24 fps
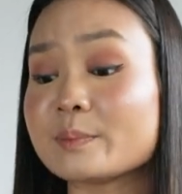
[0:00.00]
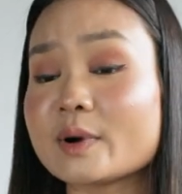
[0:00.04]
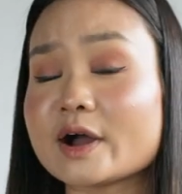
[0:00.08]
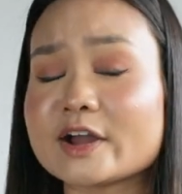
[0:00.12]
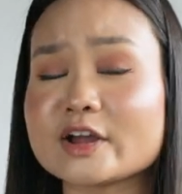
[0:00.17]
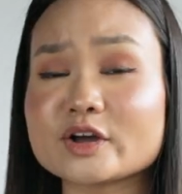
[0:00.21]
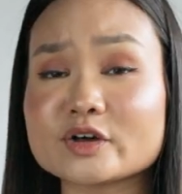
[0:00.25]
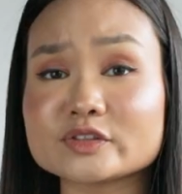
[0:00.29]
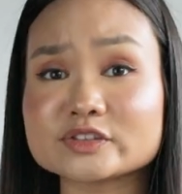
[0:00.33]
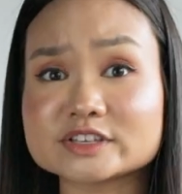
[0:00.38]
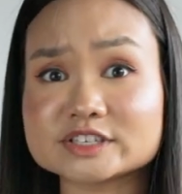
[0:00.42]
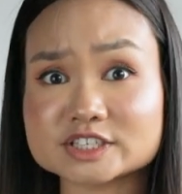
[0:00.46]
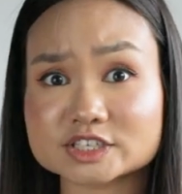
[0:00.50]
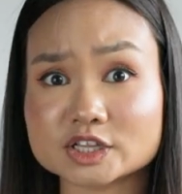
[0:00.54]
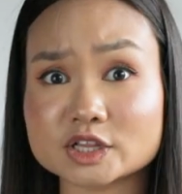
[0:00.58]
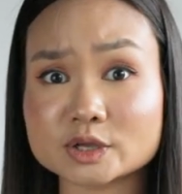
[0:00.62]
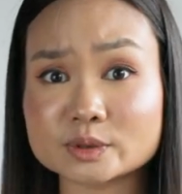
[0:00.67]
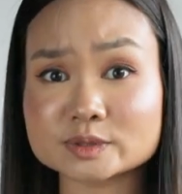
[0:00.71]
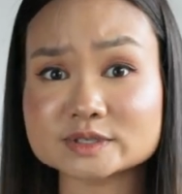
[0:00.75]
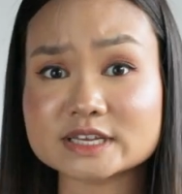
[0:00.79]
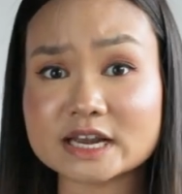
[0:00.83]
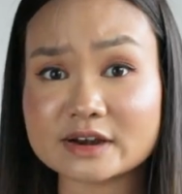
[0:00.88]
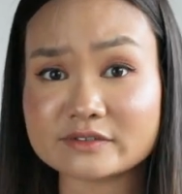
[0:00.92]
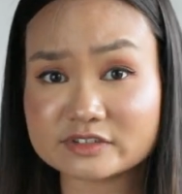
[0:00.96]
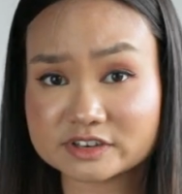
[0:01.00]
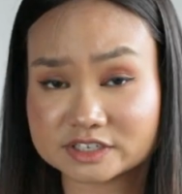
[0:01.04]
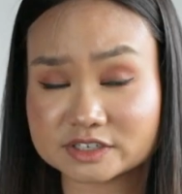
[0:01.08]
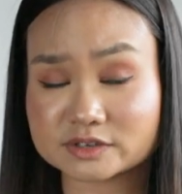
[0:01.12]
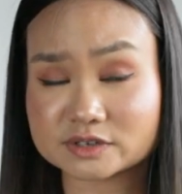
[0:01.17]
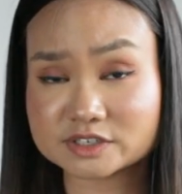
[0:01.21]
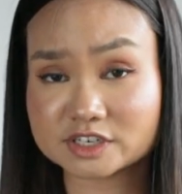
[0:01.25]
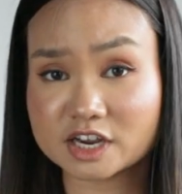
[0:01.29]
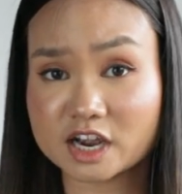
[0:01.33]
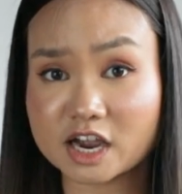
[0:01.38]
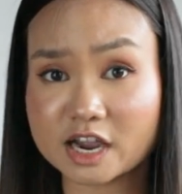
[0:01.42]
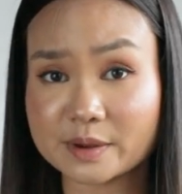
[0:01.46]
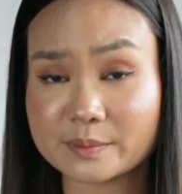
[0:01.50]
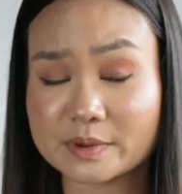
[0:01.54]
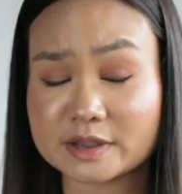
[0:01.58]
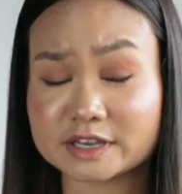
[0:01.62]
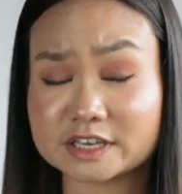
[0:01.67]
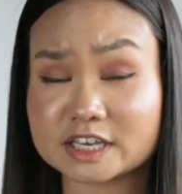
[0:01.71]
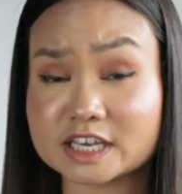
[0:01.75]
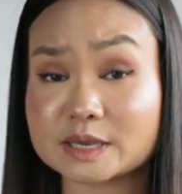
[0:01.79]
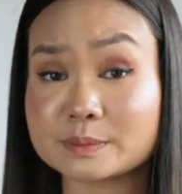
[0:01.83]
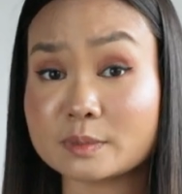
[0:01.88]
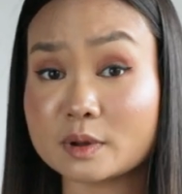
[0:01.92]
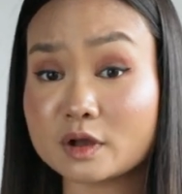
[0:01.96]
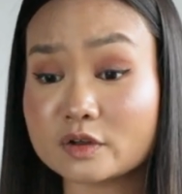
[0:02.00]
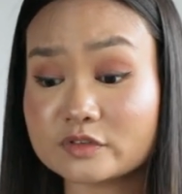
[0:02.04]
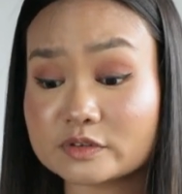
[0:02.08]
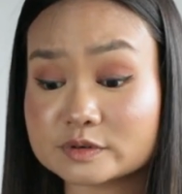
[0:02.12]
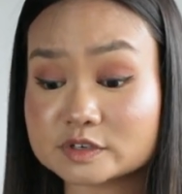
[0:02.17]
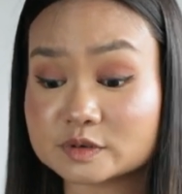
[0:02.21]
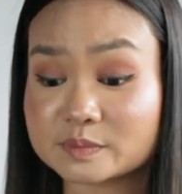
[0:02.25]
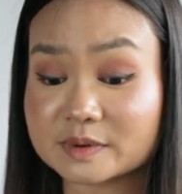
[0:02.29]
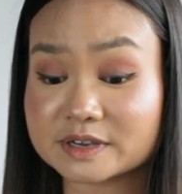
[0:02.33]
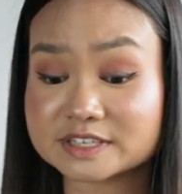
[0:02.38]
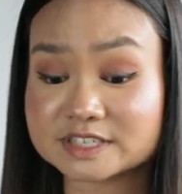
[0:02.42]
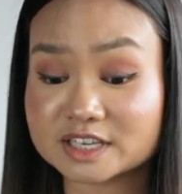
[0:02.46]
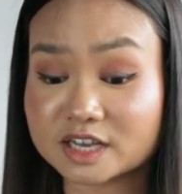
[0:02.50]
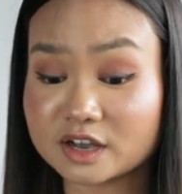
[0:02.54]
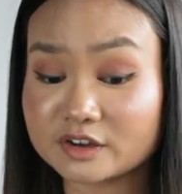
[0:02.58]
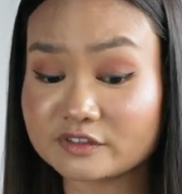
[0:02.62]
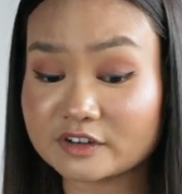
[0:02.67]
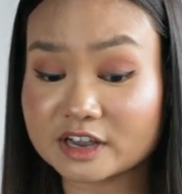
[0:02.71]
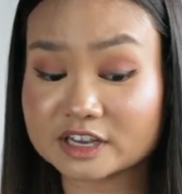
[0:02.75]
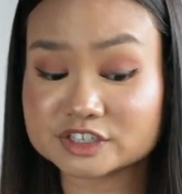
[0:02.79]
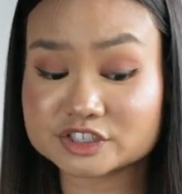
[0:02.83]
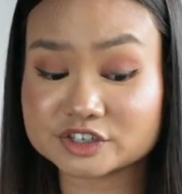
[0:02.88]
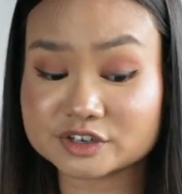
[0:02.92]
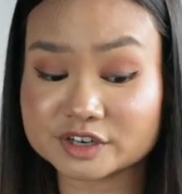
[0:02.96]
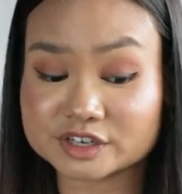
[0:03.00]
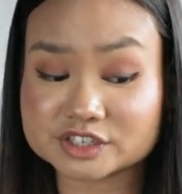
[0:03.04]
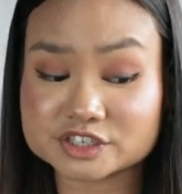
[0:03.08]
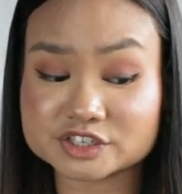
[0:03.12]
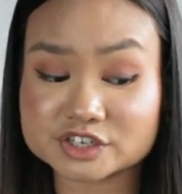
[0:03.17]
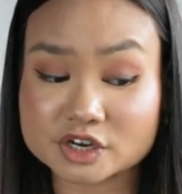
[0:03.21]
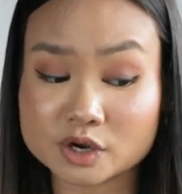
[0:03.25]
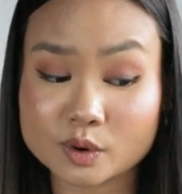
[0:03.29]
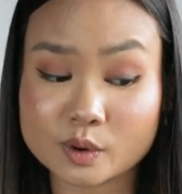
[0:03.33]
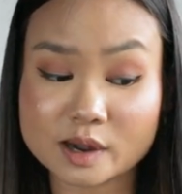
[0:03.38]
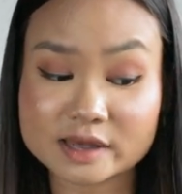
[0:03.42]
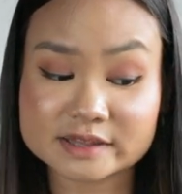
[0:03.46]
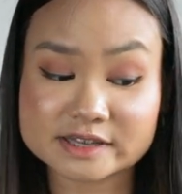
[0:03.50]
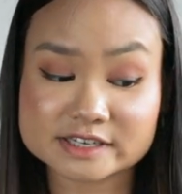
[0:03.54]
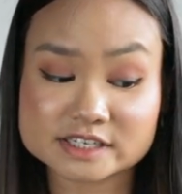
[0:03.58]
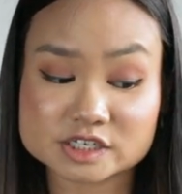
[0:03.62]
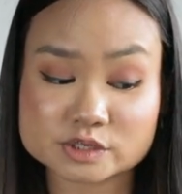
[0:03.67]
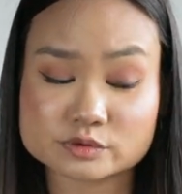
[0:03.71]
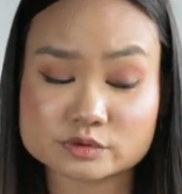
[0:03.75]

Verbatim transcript: buy all these clothes every single time and keep all of them to myself. As you guys know, I like